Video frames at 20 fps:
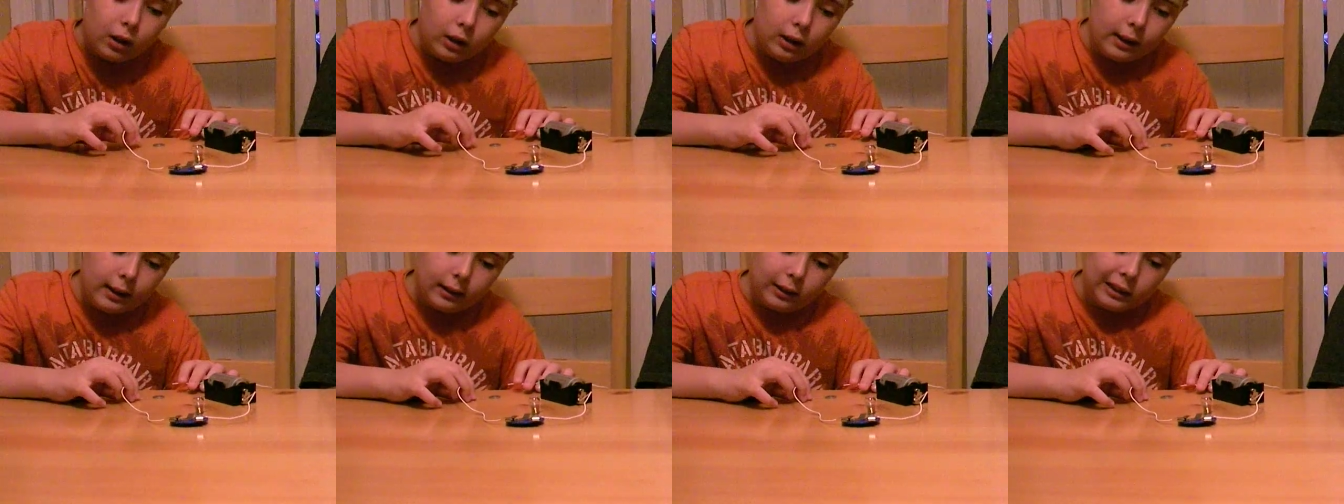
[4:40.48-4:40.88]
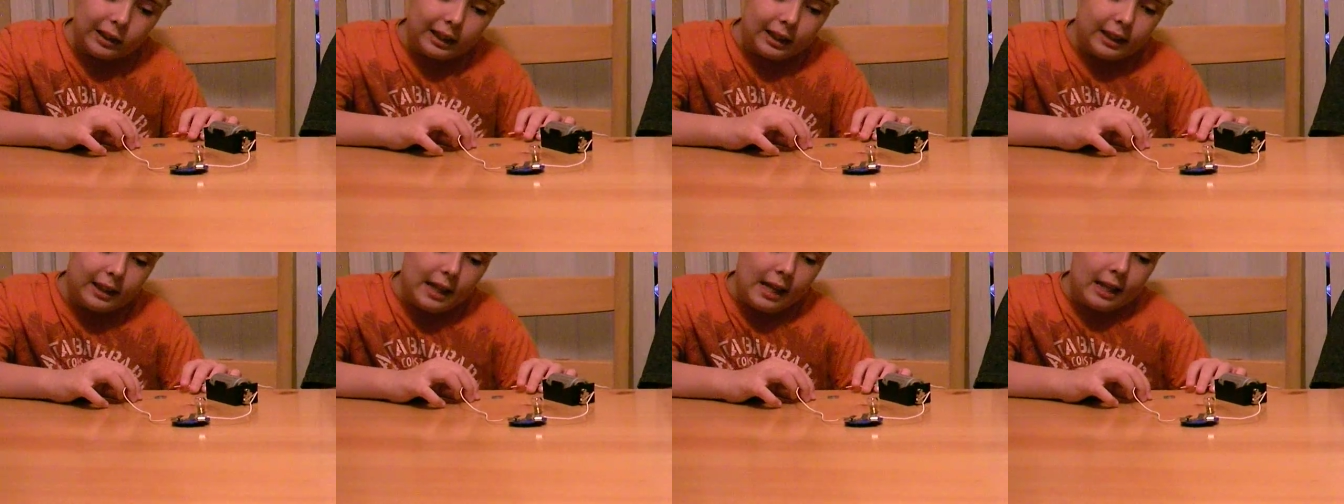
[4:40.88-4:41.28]
let's look
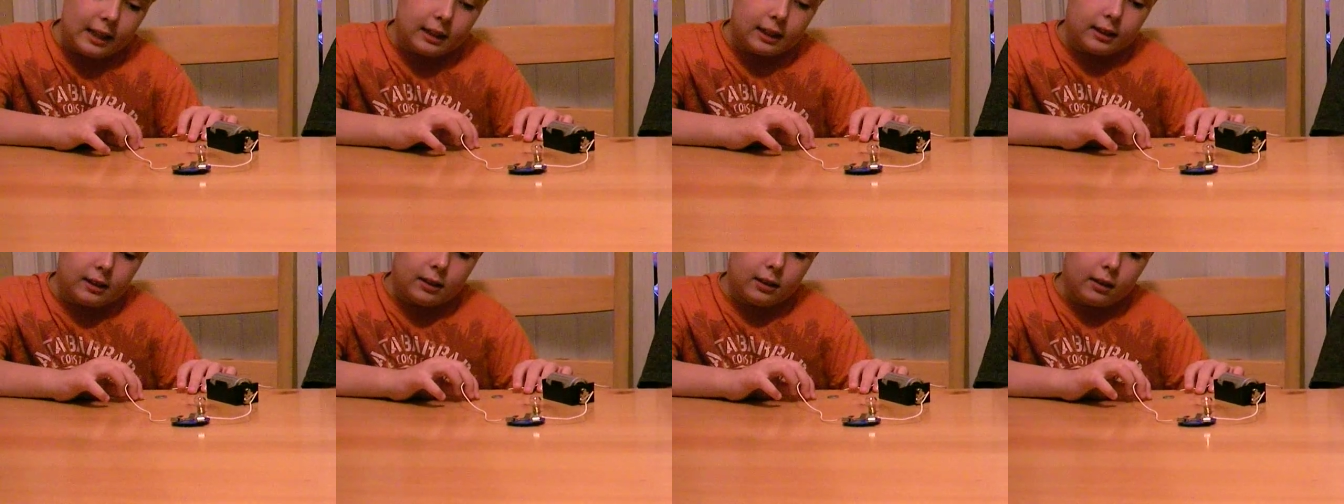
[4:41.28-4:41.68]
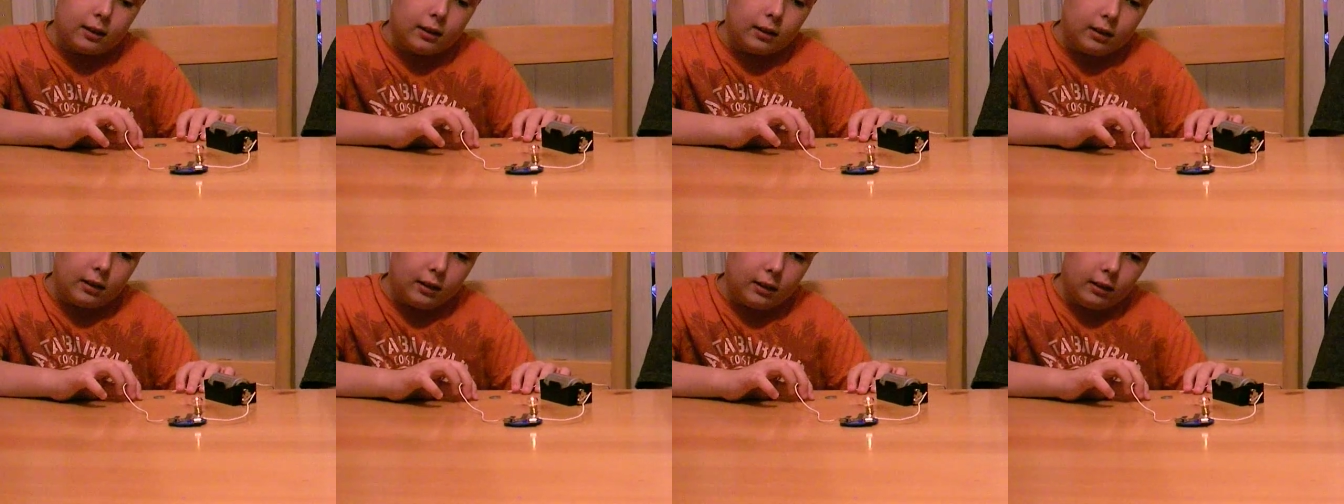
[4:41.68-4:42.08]
at this.
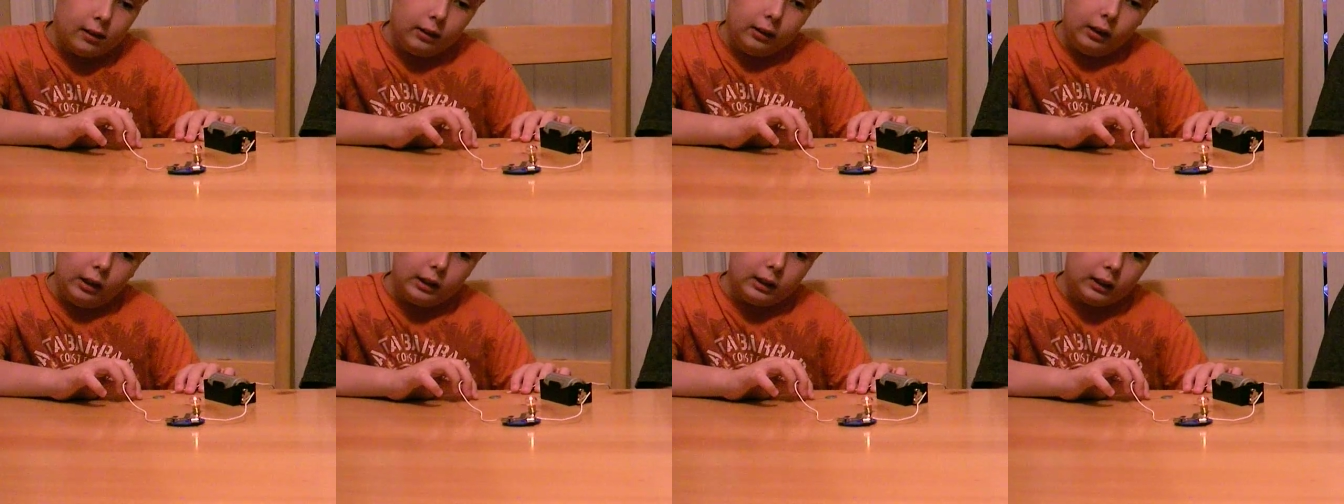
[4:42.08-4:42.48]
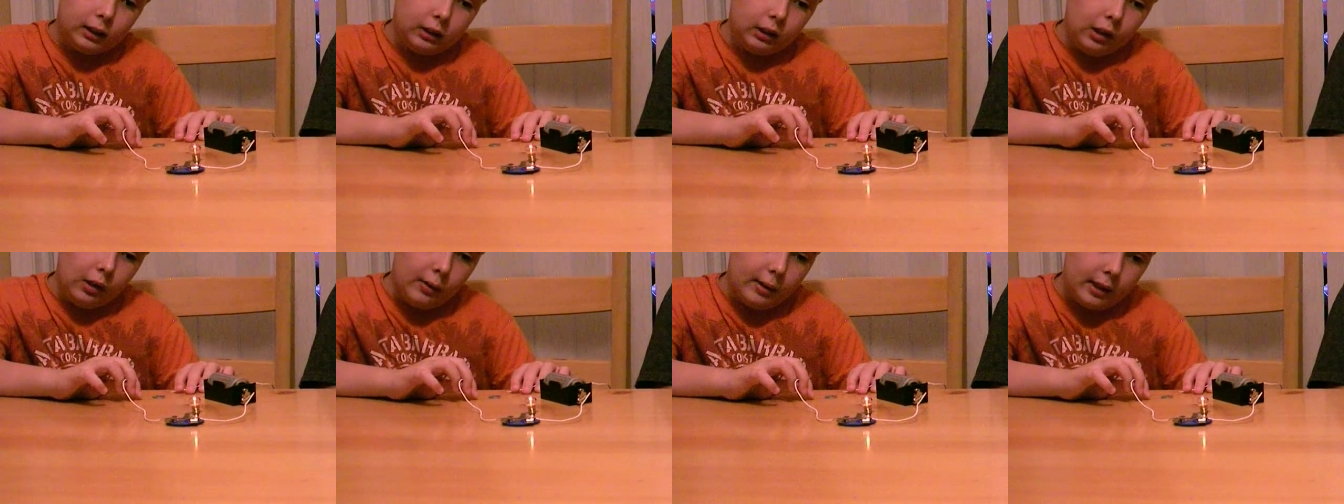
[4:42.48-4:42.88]
Look
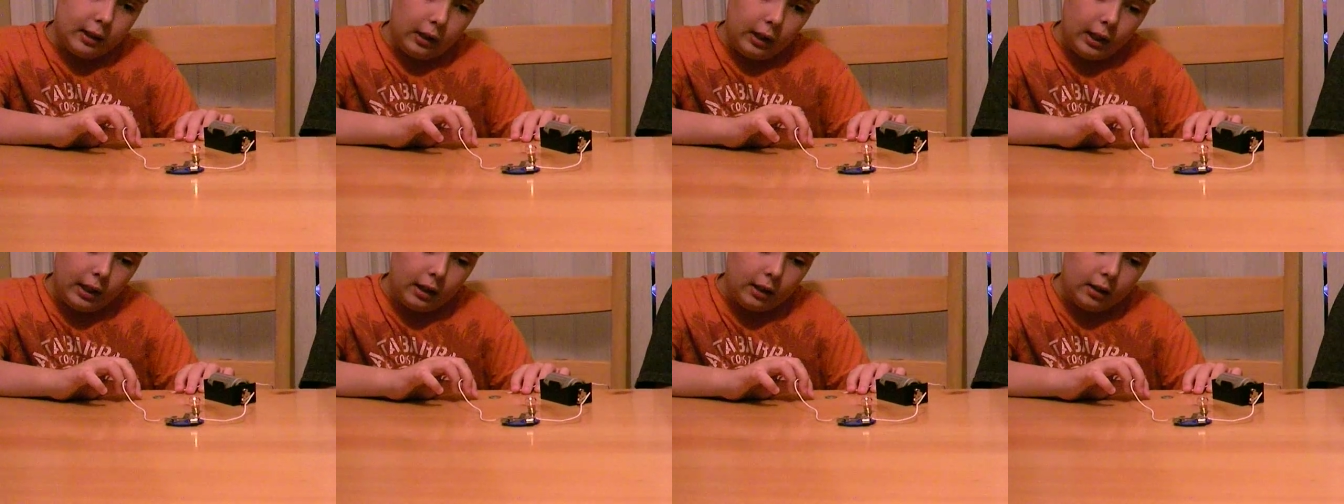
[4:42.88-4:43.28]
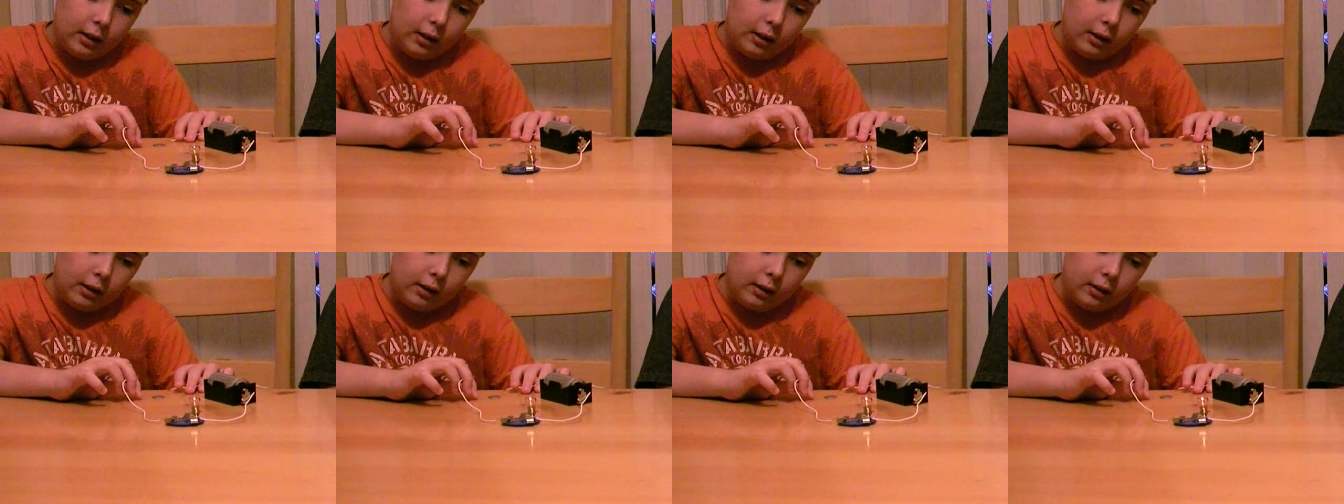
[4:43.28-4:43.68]
closely.
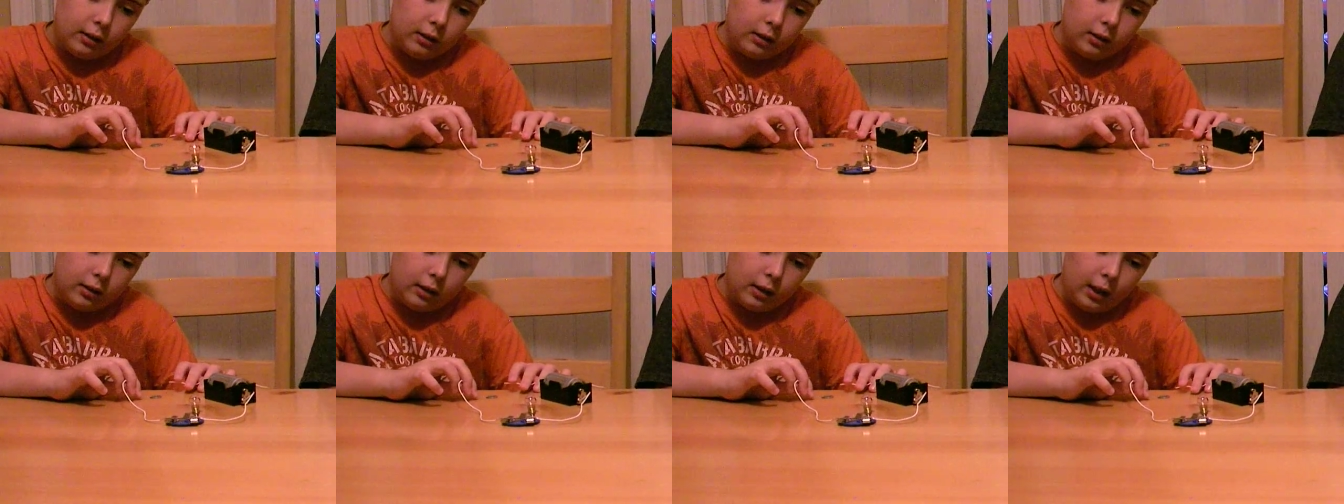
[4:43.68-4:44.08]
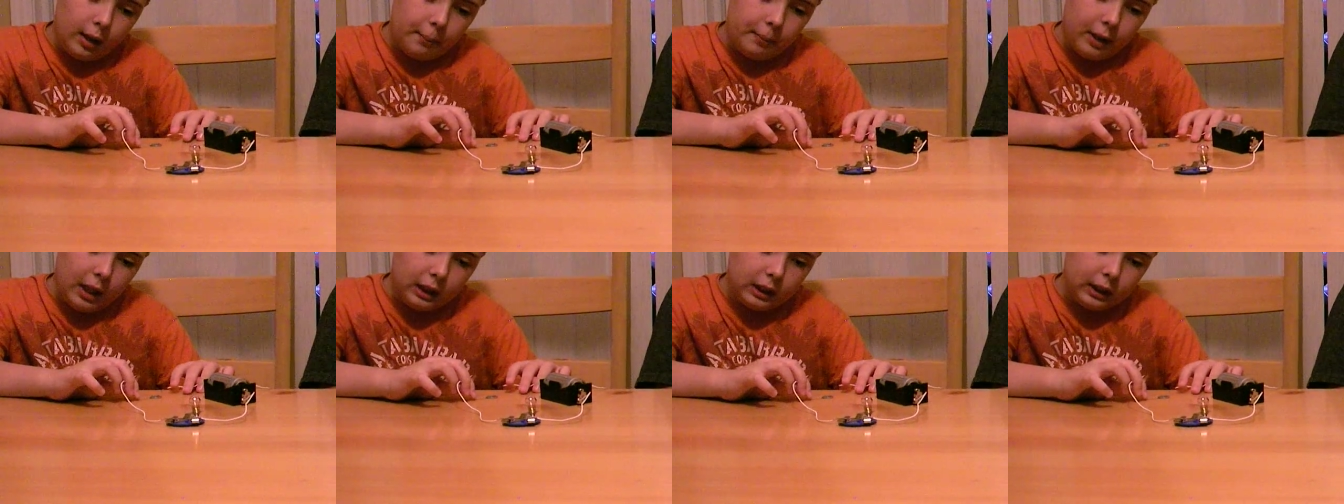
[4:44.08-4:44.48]

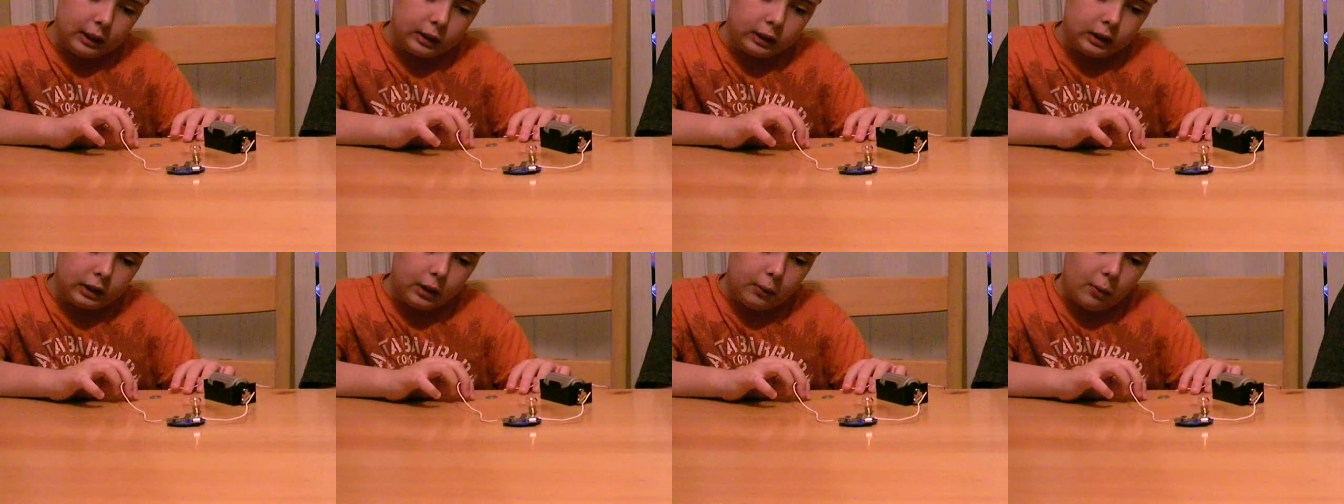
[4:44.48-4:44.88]
I'm not touching the